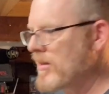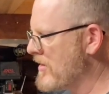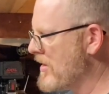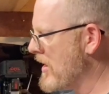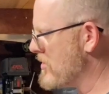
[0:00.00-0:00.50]

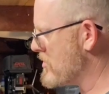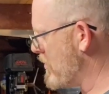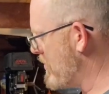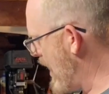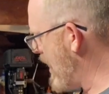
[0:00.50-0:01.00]
thing, and
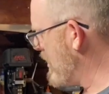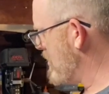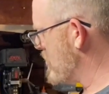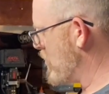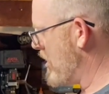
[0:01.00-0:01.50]
so that
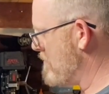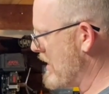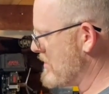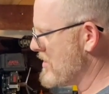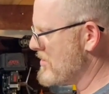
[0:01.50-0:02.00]
is where it
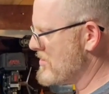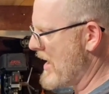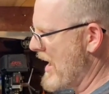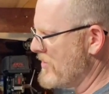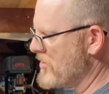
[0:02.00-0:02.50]
made sense to
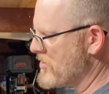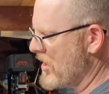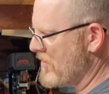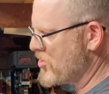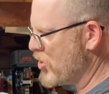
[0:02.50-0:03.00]
add this
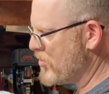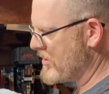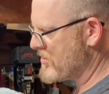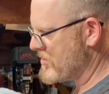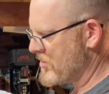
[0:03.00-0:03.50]
kind of tubing
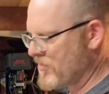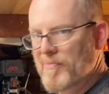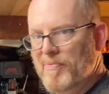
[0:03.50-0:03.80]
system